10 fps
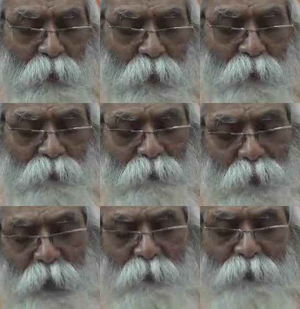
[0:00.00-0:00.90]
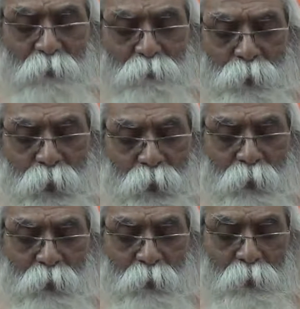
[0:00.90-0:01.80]
is very simple,
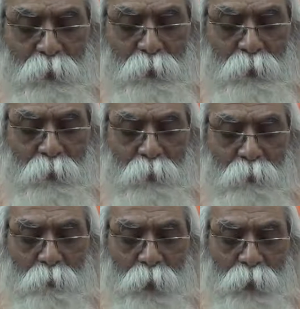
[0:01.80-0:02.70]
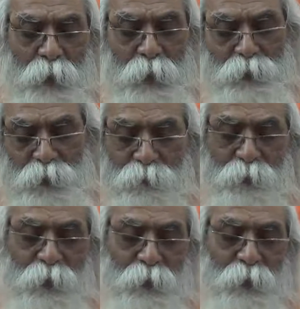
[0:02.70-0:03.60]
but
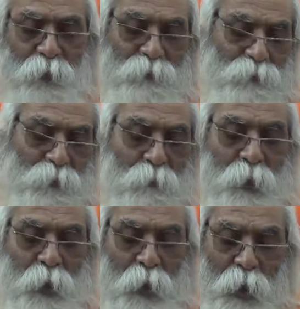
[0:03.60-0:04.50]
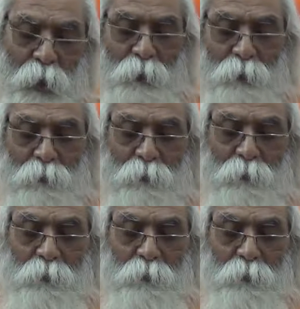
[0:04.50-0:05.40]
achieving is some hard.
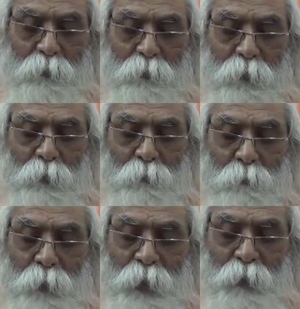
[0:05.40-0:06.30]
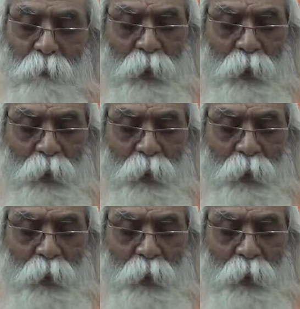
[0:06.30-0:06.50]
Many